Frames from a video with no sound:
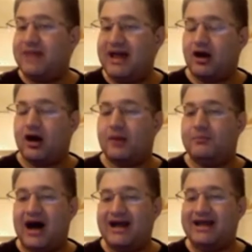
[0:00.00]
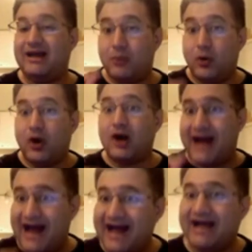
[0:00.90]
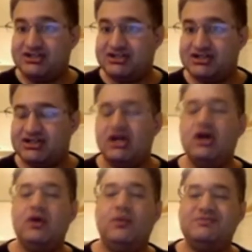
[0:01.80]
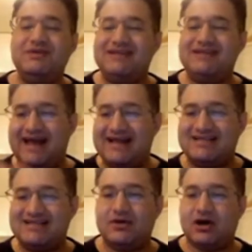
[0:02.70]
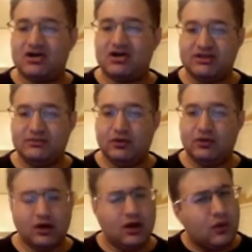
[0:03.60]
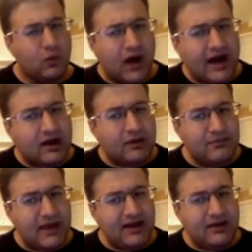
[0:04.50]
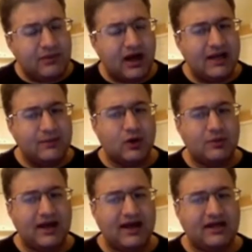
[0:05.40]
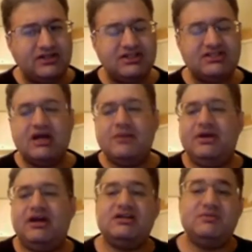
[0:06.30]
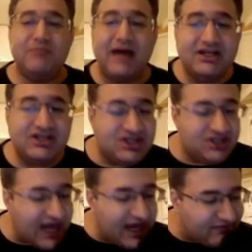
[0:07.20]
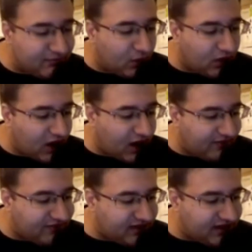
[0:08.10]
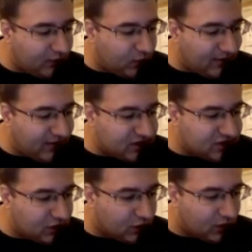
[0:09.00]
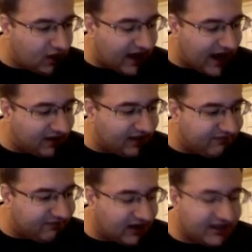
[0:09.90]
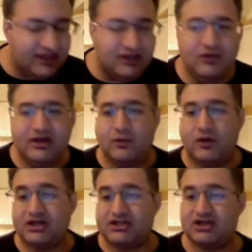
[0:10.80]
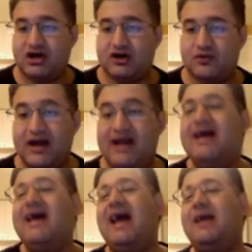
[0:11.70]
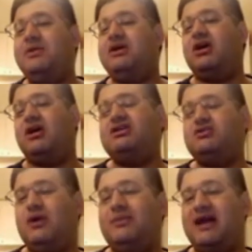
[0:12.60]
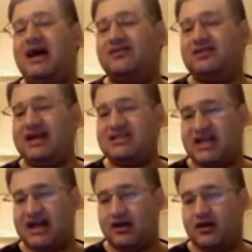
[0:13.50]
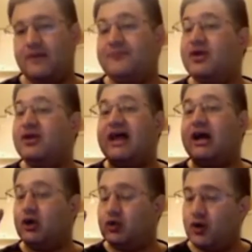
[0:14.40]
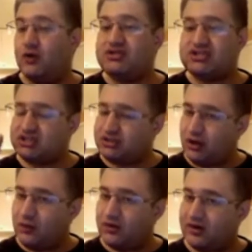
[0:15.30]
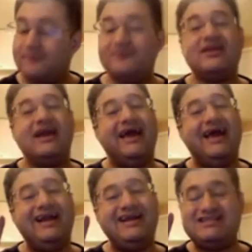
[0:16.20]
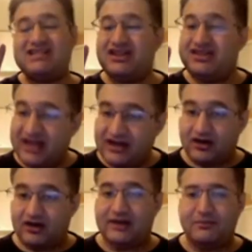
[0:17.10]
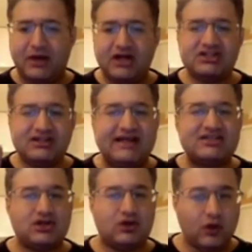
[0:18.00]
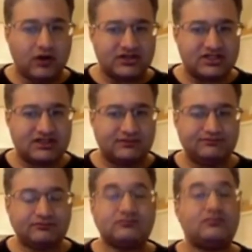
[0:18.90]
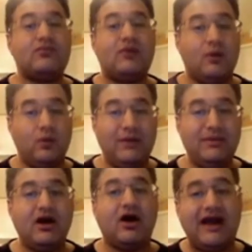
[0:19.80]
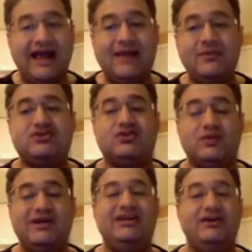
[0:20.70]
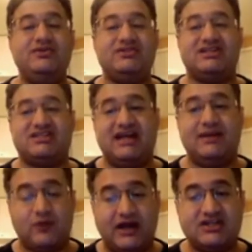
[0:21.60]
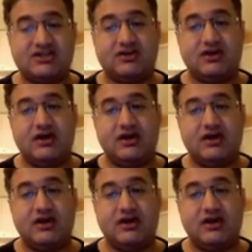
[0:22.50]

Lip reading: are buying more packages, which means it ends up costing more. Why are men buying more packages? Because men shave more often than women do. Well, hallelujah, what a shock, right? And because women have less hair that grows slower and is thinner and much less coarse, women are able to reuse the same razor,